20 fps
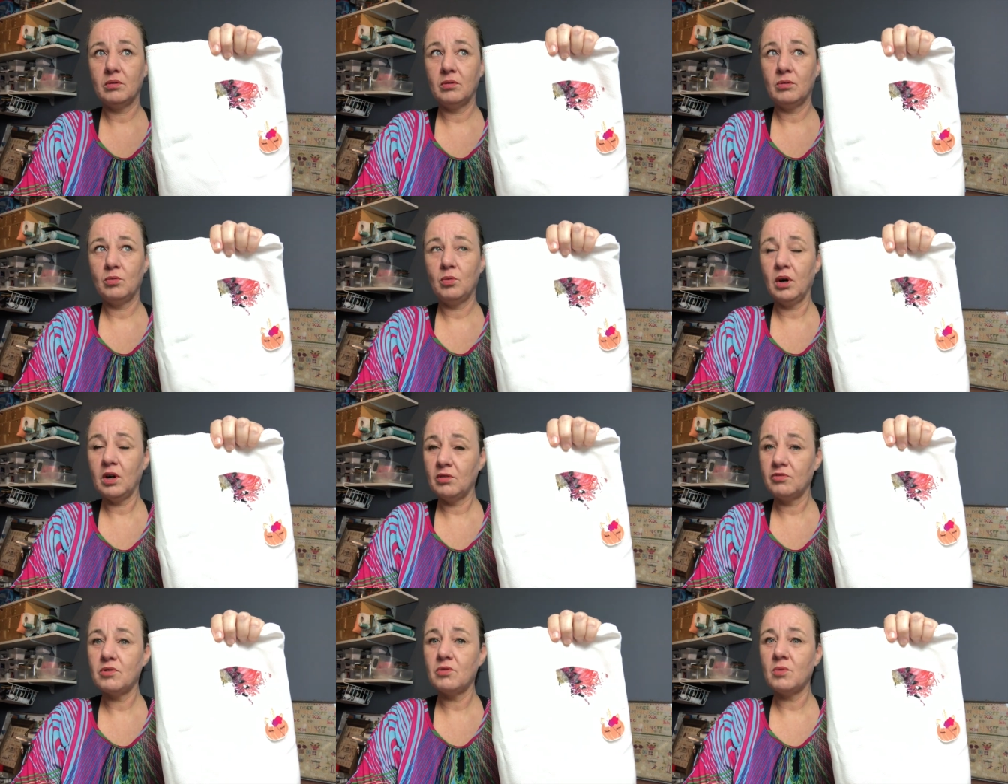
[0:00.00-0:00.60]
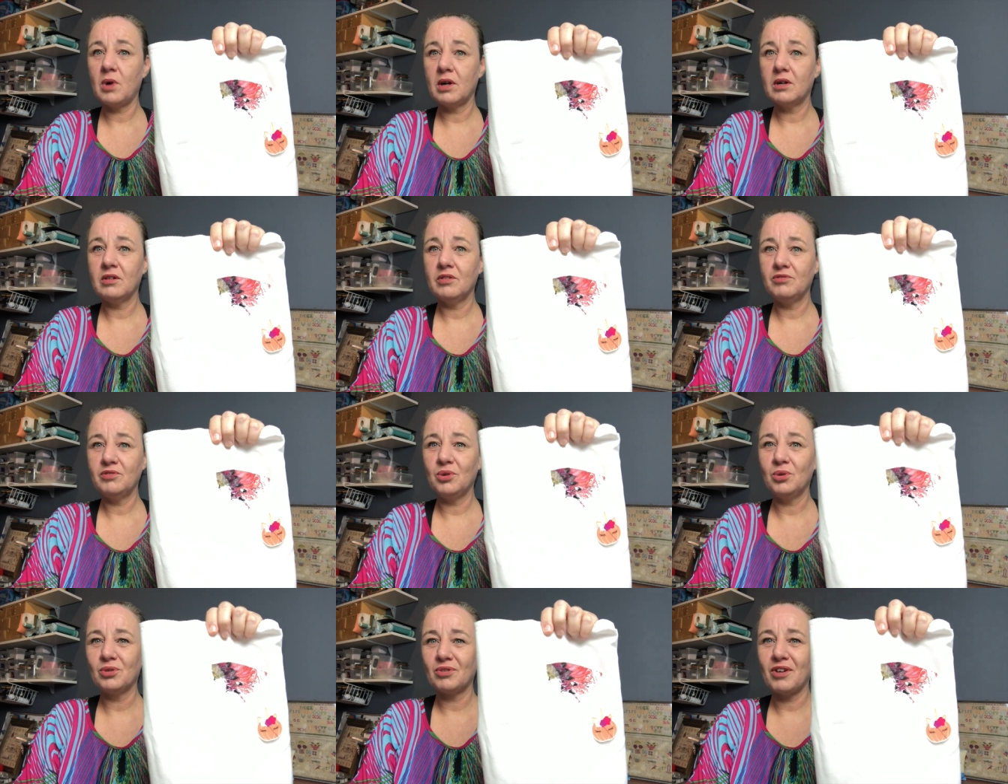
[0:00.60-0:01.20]
one
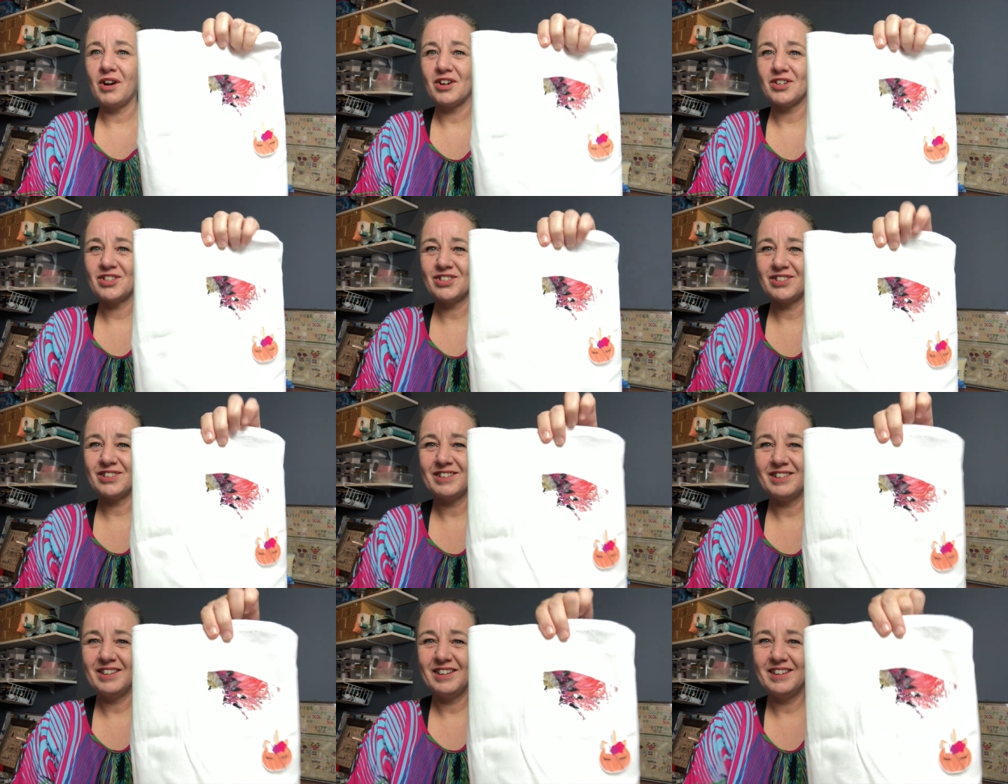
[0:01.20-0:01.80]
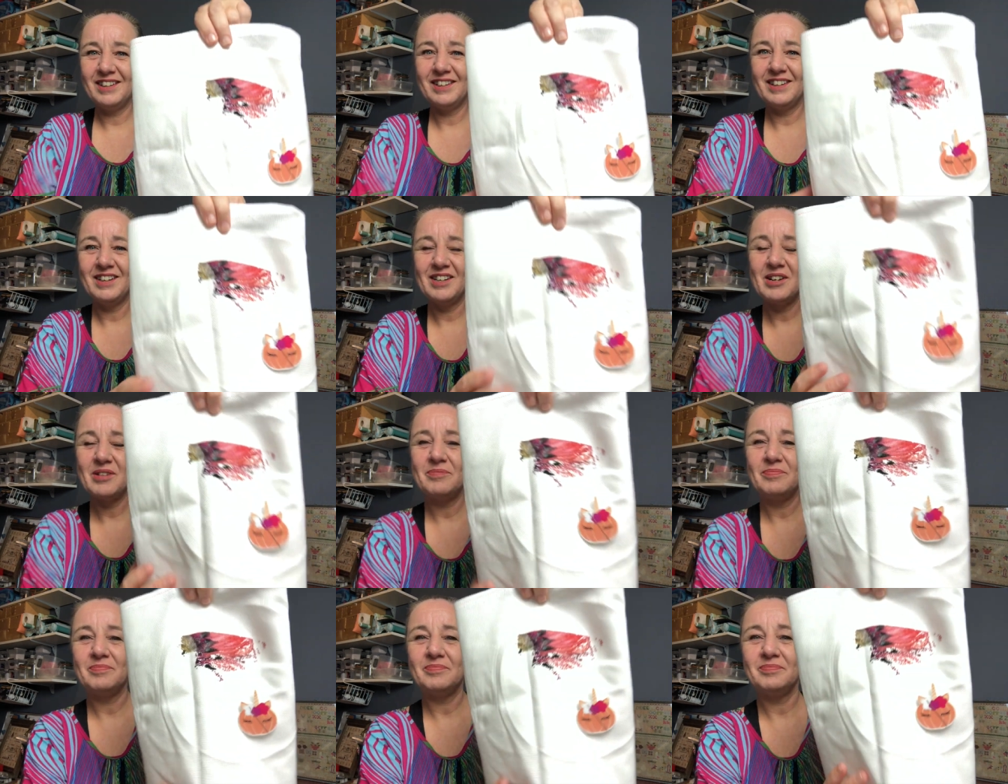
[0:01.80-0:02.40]
full cross,
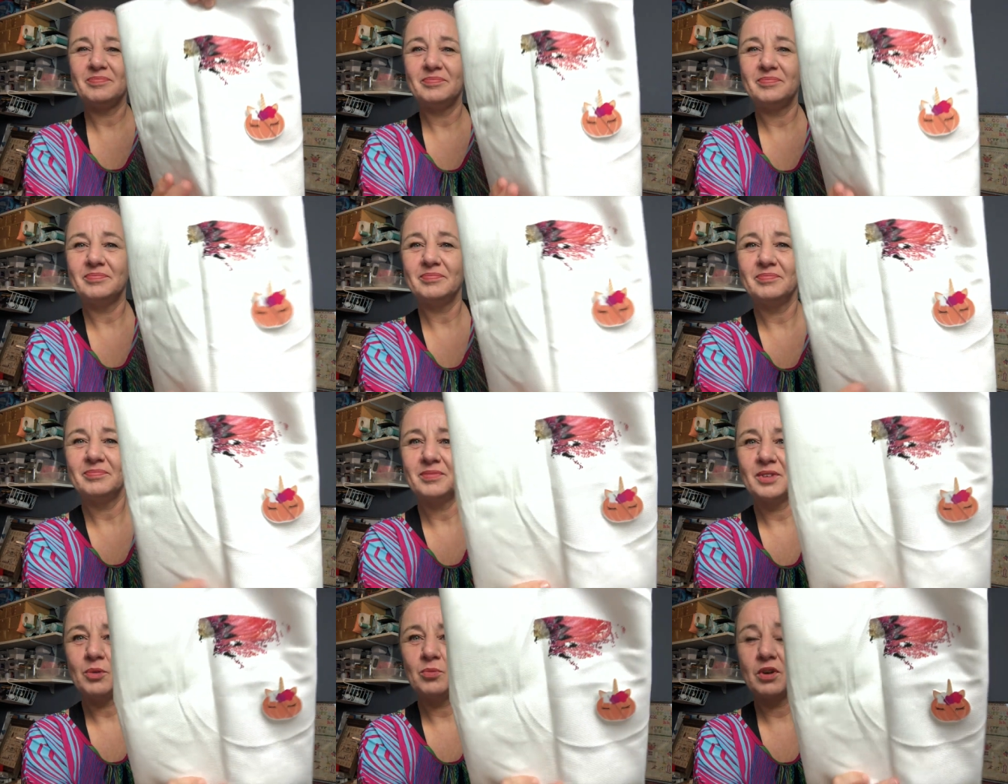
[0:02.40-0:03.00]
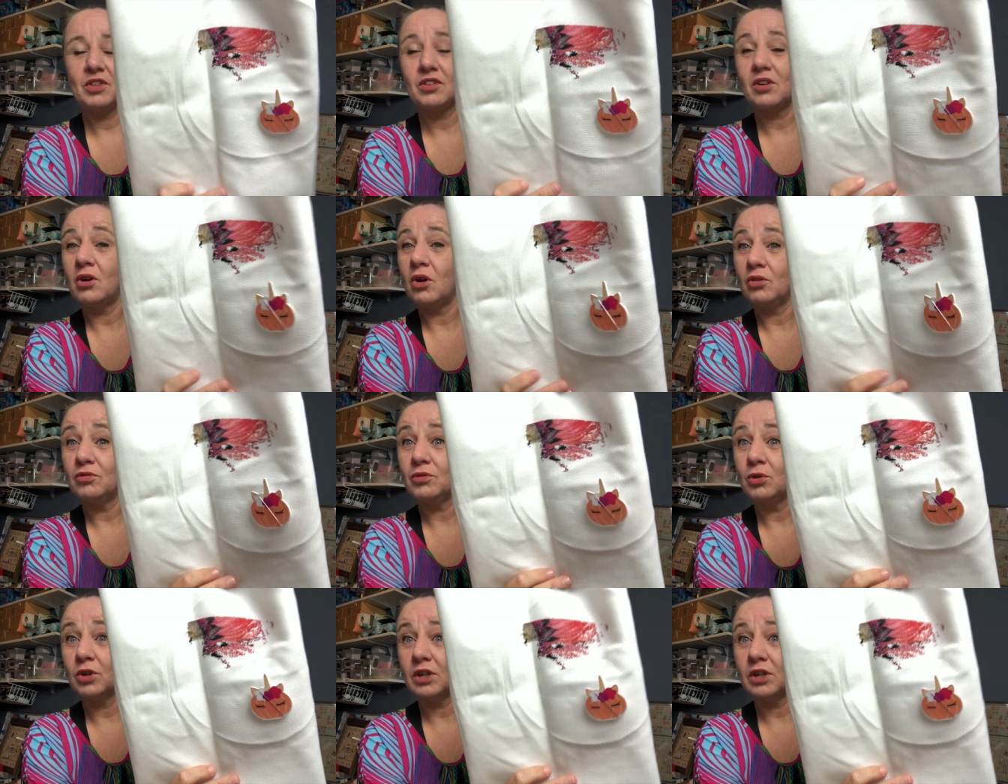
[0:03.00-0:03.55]
with the called for